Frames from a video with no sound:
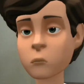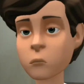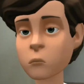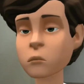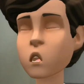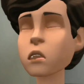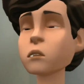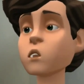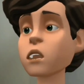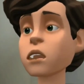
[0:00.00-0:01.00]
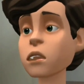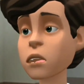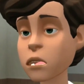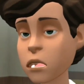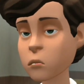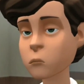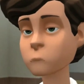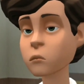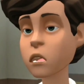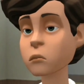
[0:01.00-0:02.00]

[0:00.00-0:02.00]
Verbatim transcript: And you ruined the moment, KJ.